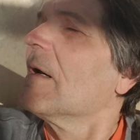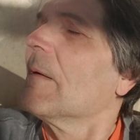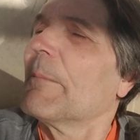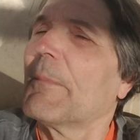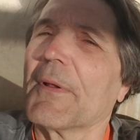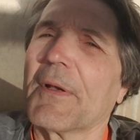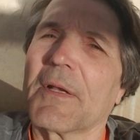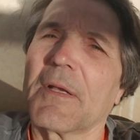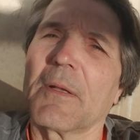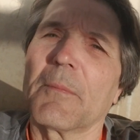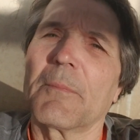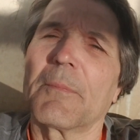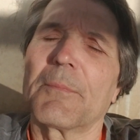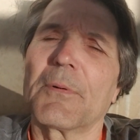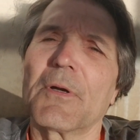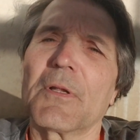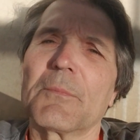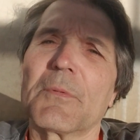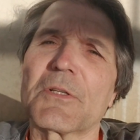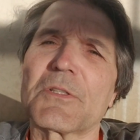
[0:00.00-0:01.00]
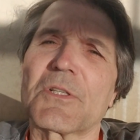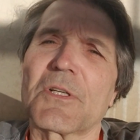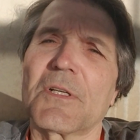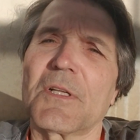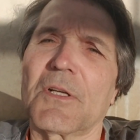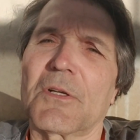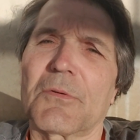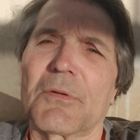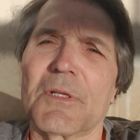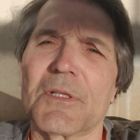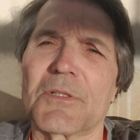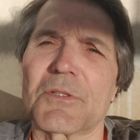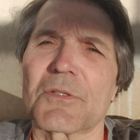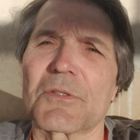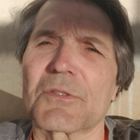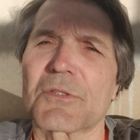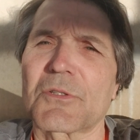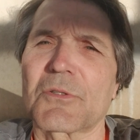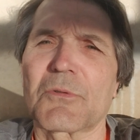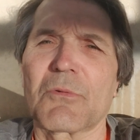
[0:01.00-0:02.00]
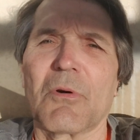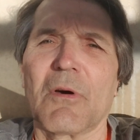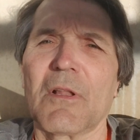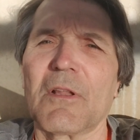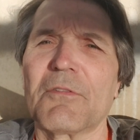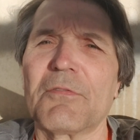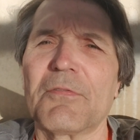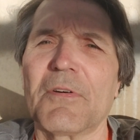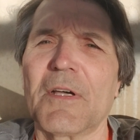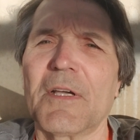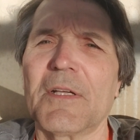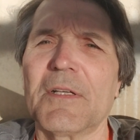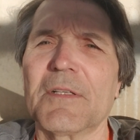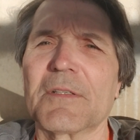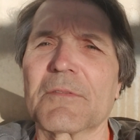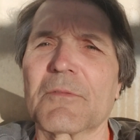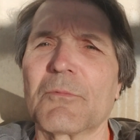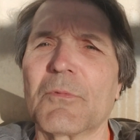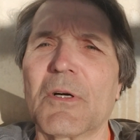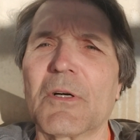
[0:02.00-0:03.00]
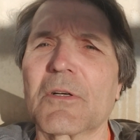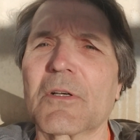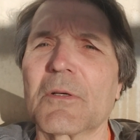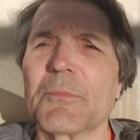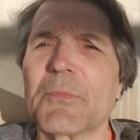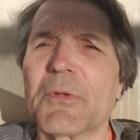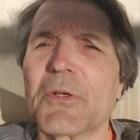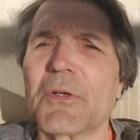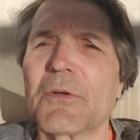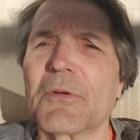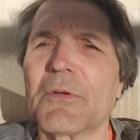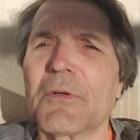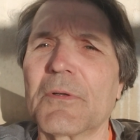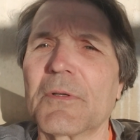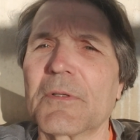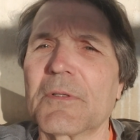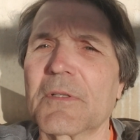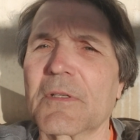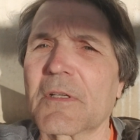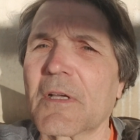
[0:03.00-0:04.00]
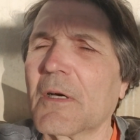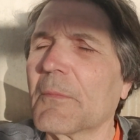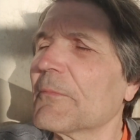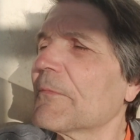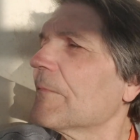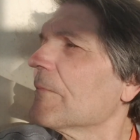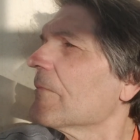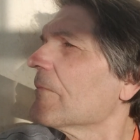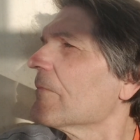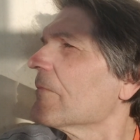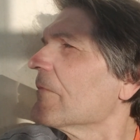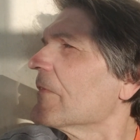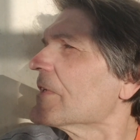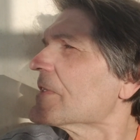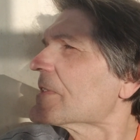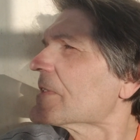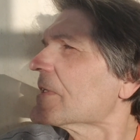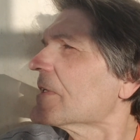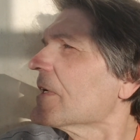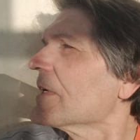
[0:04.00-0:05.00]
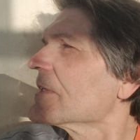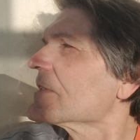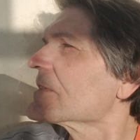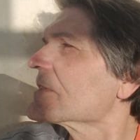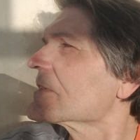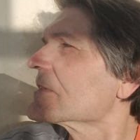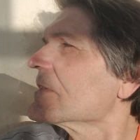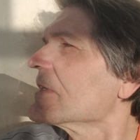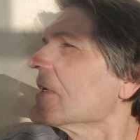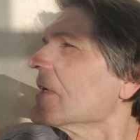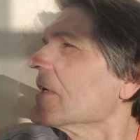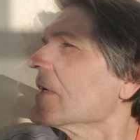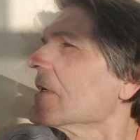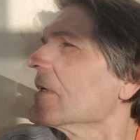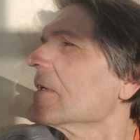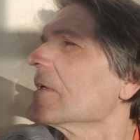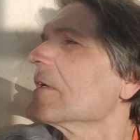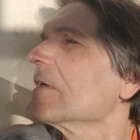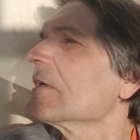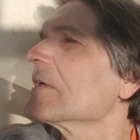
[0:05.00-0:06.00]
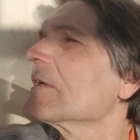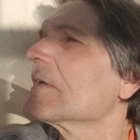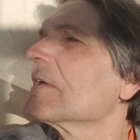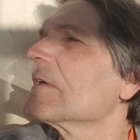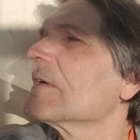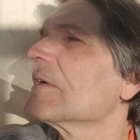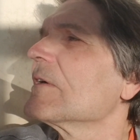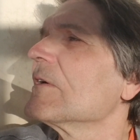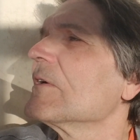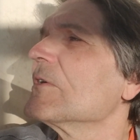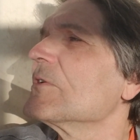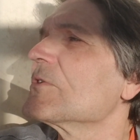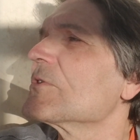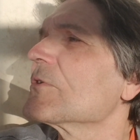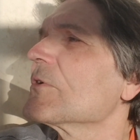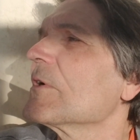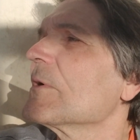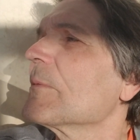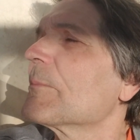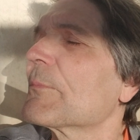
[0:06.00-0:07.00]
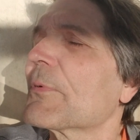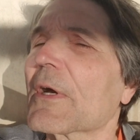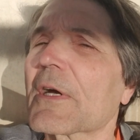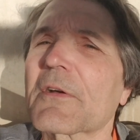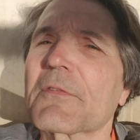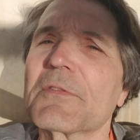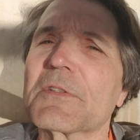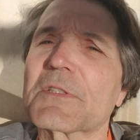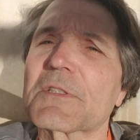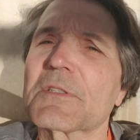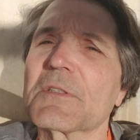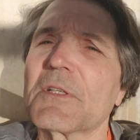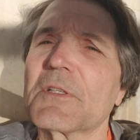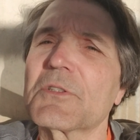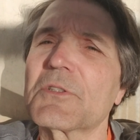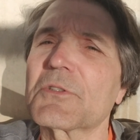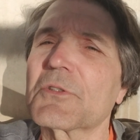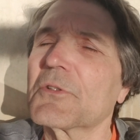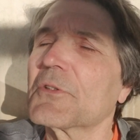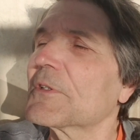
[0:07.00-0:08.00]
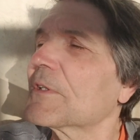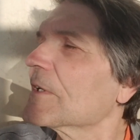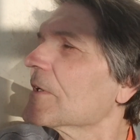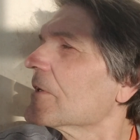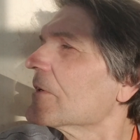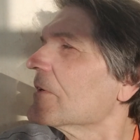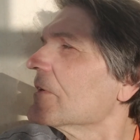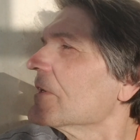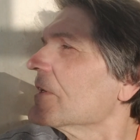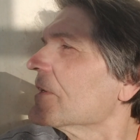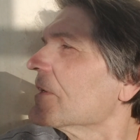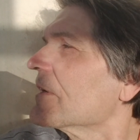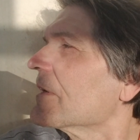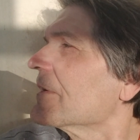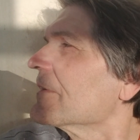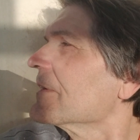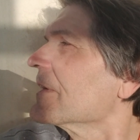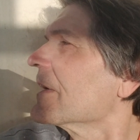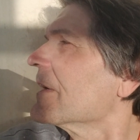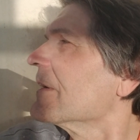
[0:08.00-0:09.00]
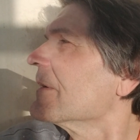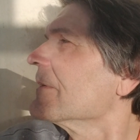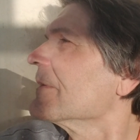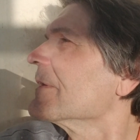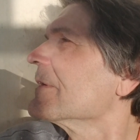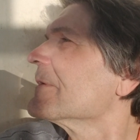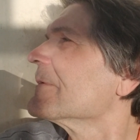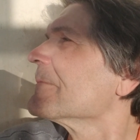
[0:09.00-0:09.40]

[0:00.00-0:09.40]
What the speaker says: But pretty much any creatures qualified and welcome here to come visit us and enjoy breakfast, lunch, or dinner in our yard.